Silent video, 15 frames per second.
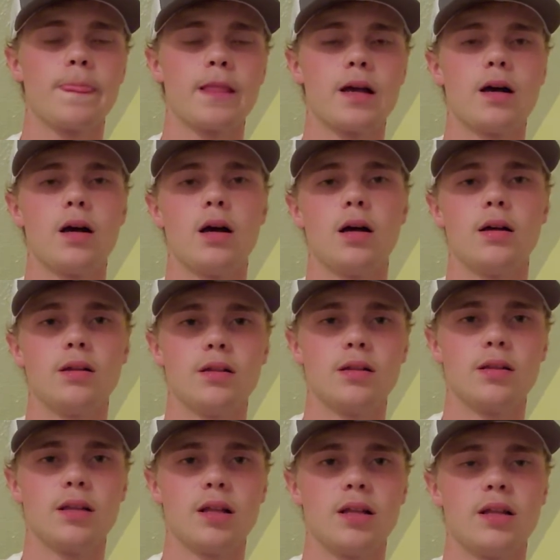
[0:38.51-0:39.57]
uh,
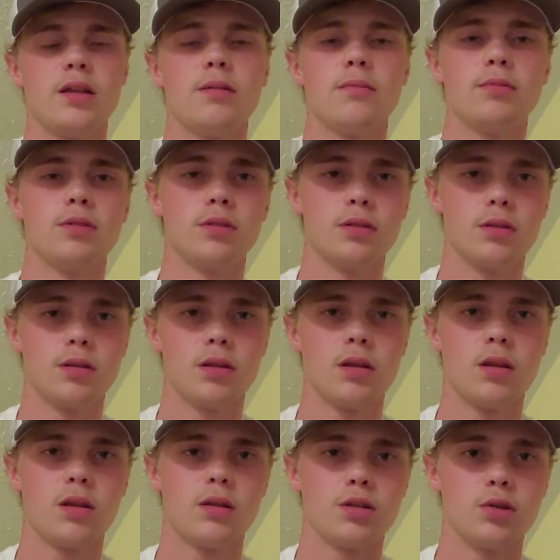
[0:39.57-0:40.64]
letting Him
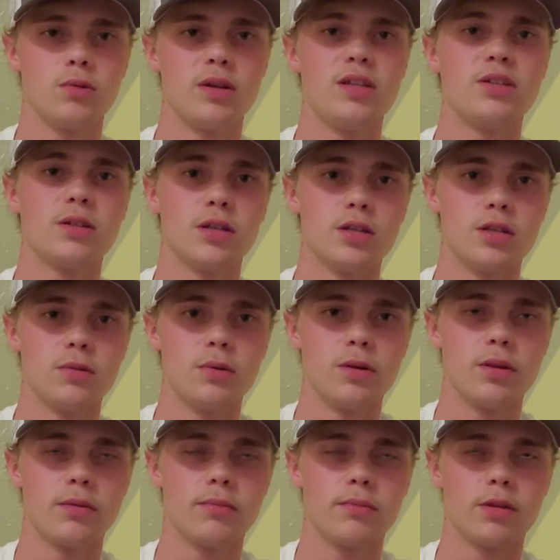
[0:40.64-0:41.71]
do what He's going to do
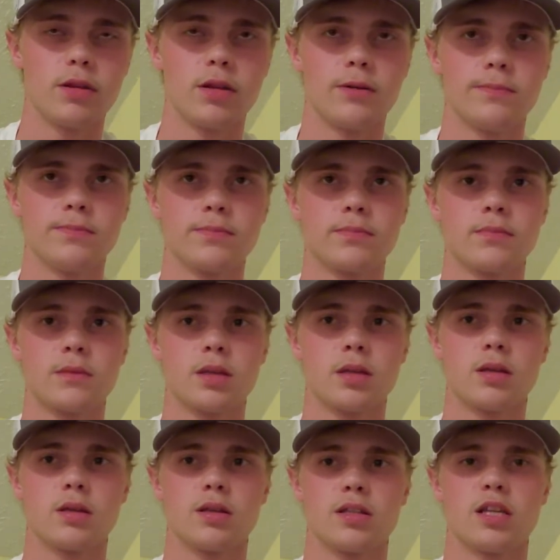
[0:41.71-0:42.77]
with them,
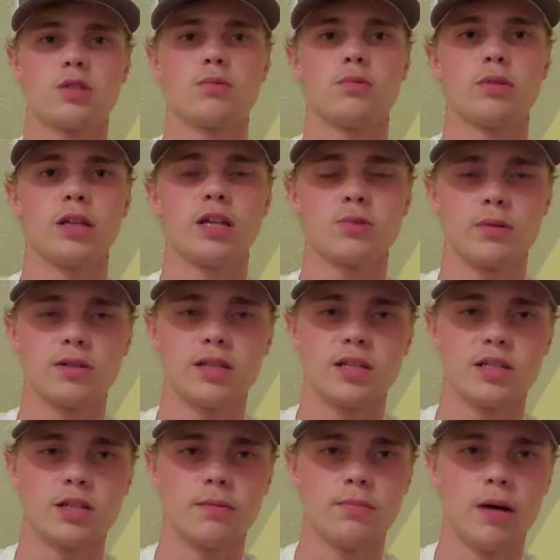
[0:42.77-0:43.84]
That's what it
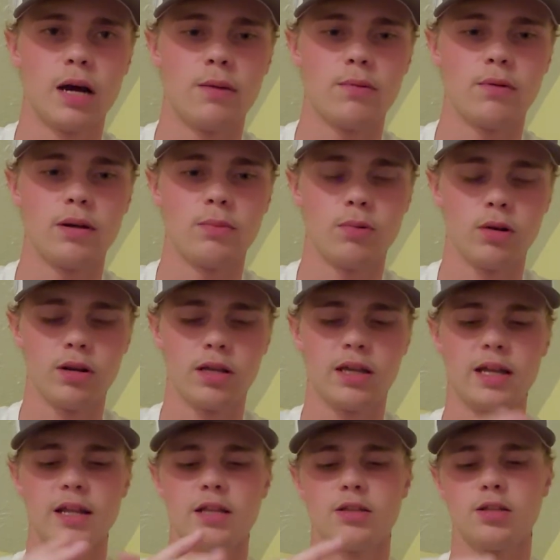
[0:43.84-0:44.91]
says in the Bible. And we're going to
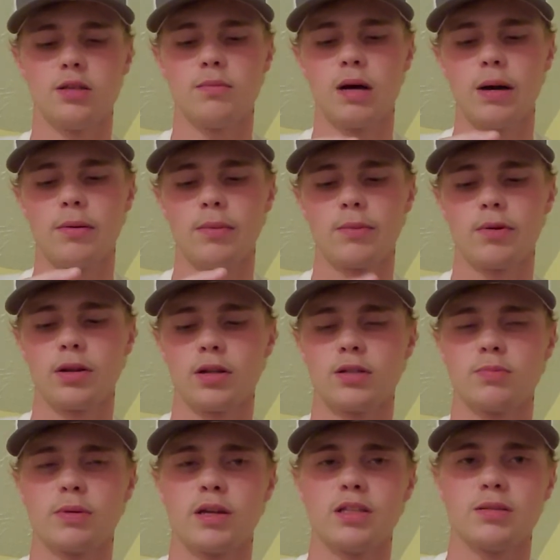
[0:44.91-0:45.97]
get into the Bible. I'm going to
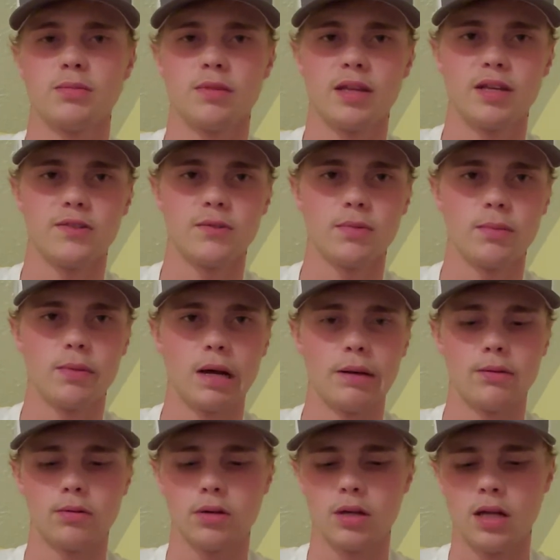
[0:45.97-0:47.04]
explain some things from the
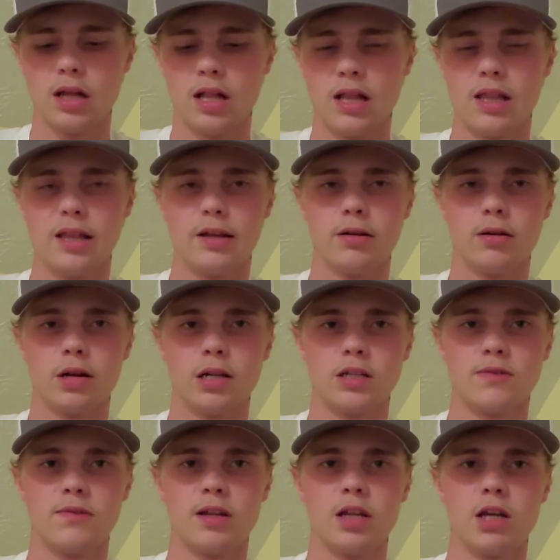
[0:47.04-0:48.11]
Bible later on in this
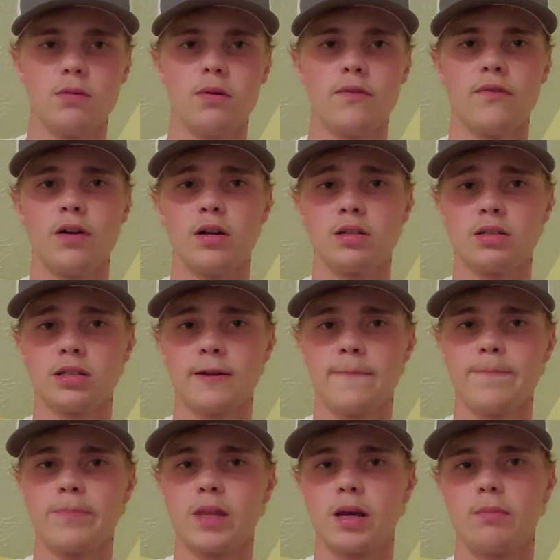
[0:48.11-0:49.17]
video. But first,
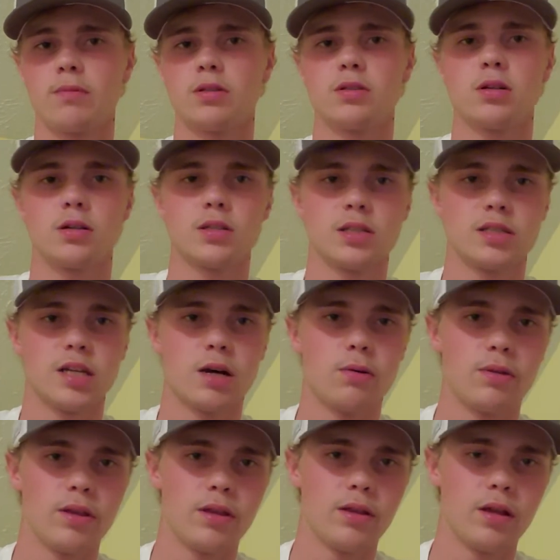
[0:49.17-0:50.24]
I'm going to start this out
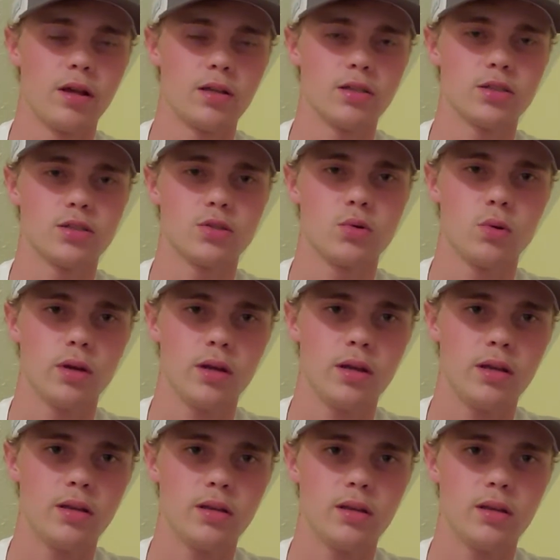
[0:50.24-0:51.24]
with a story.